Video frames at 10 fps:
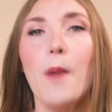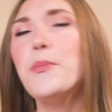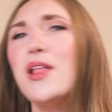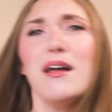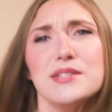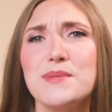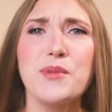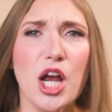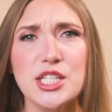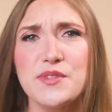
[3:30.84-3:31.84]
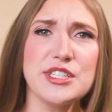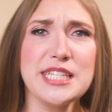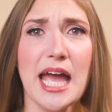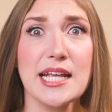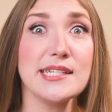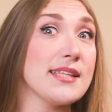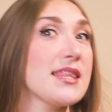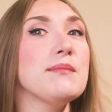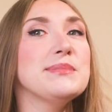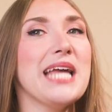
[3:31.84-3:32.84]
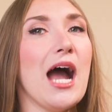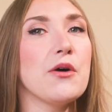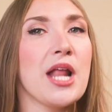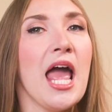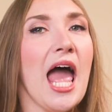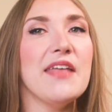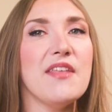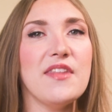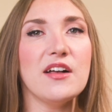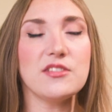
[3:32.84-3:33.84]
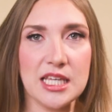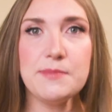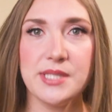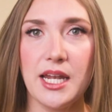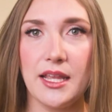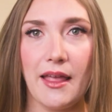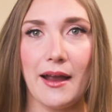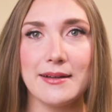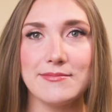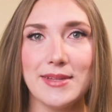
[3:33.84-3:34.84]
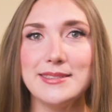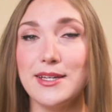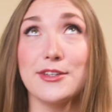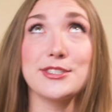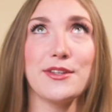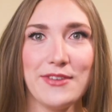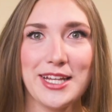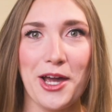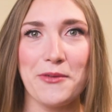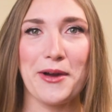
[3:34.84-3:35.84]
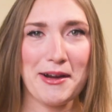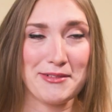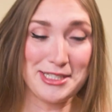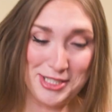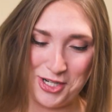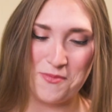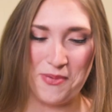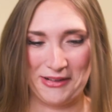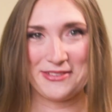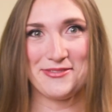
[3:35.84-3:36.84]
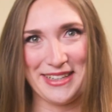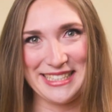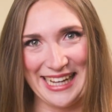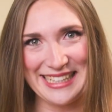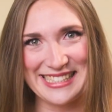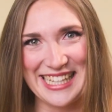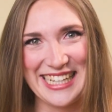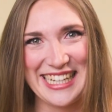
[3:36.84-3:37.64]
I'll pull out some cards for deck, set them down, and then they'll keep sitting there until there's a video where I want to show part of my desk.